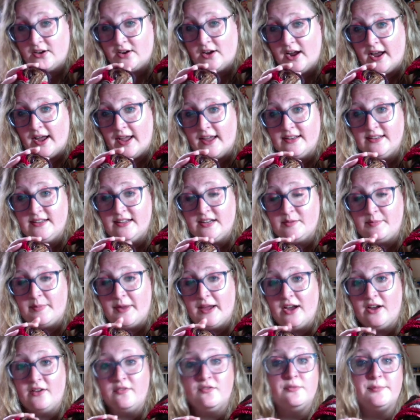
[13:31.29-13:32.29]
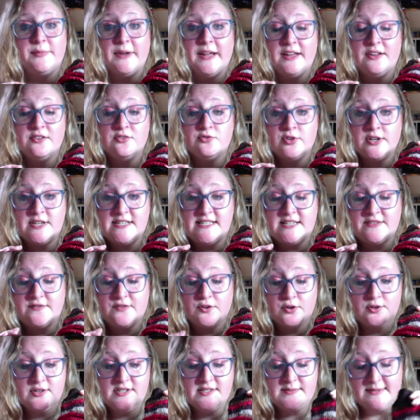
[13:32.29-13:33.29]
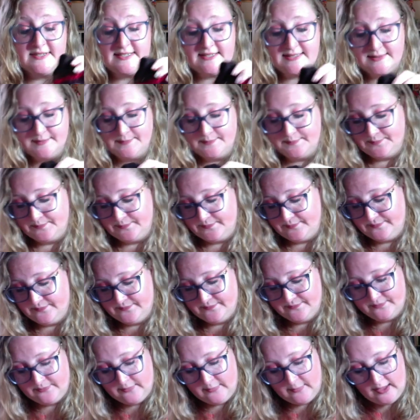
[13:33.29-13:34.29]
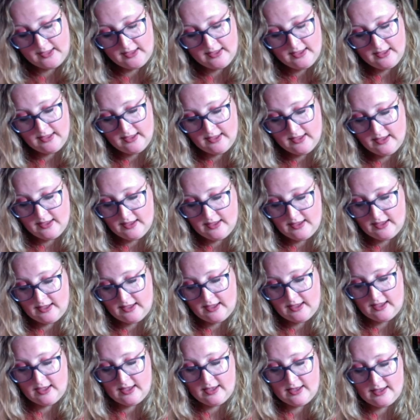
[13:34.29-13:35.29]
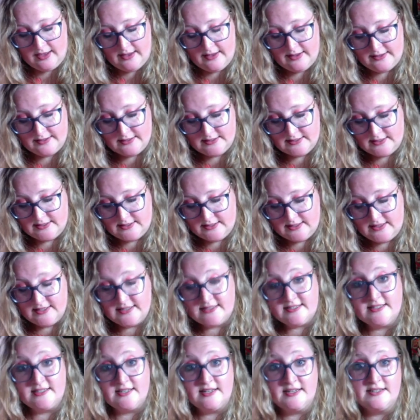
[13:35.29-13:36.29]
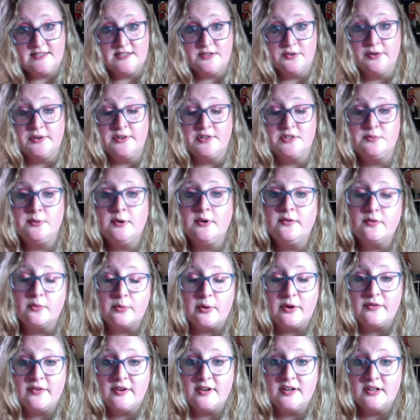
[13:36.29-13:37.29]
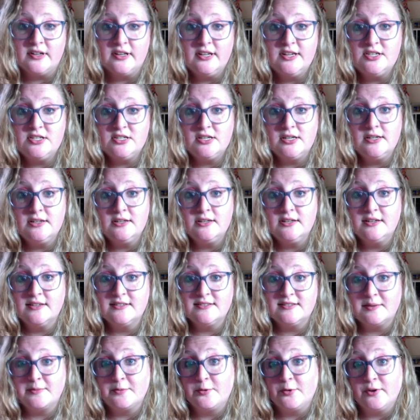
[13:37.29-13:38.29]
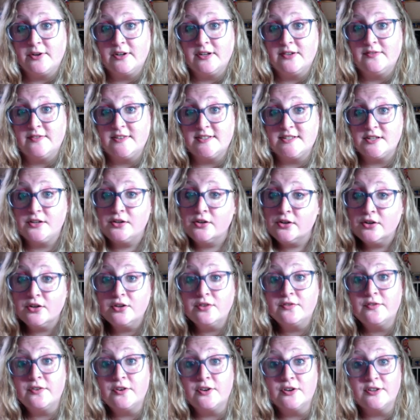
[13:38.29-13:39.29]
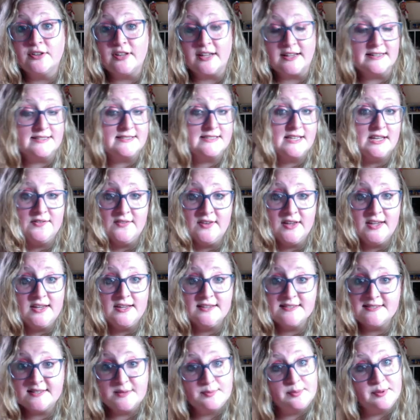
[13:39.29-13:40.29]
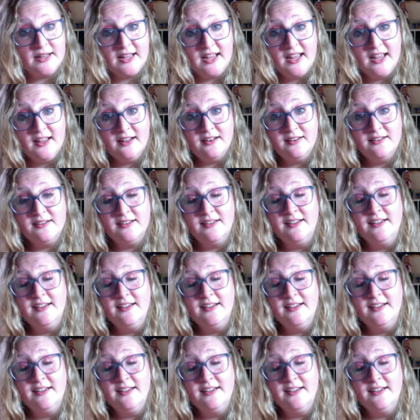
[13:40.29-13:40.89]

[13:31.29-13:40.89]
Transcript: I had knit a pair for my Aunt Tracy for Christmas. And this is going to be for my friend Alicia because I'm going to visit her for Thanksgiving is the plan.